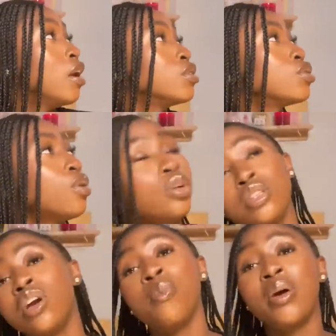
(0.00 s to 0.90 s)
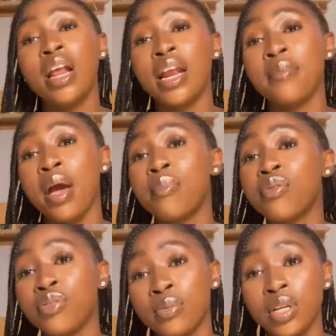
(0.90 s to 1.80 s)
So the umbrella that I brought
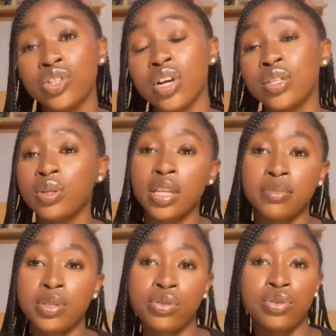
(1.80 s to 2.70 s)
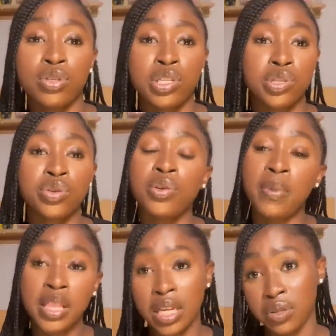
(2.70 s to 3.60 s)
from Nigeria is what I'm still using, so you
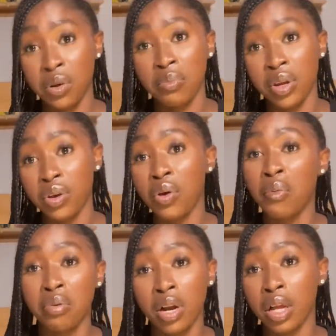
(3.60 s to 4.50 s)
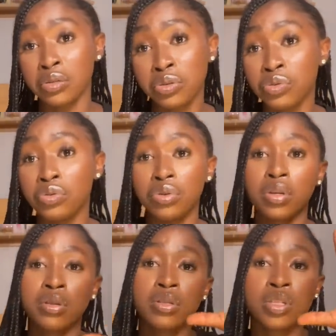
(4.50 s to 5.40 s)
might as well bring your umbrella too,
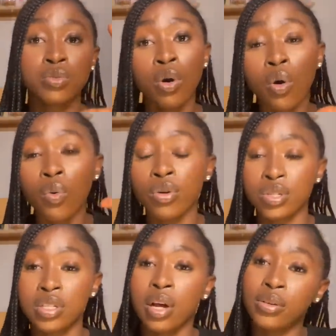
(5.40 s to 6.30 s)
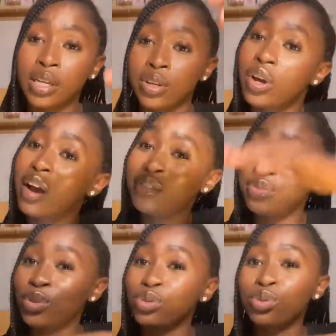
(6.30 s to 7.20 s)
the small ones now that you can
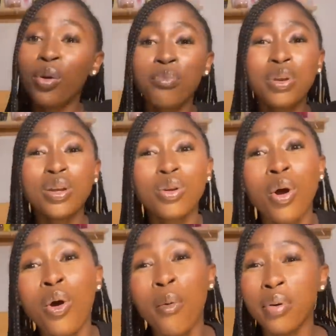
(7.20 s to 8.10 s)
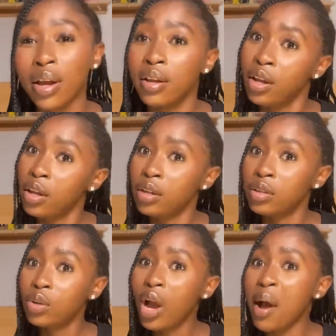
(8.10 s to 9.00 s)
fold. Don't bring long umbrella,
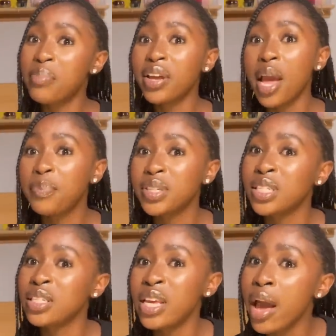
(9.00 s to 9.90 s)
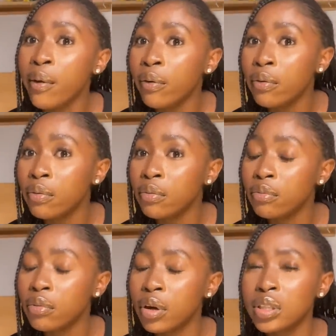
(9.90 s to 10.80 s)
don't gonna bring APC here. Oh,
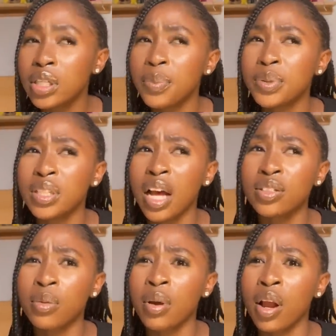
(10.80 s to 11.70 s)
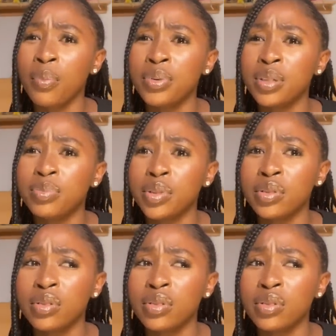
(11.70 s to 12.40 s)
is it APC that has umbrella or PDP?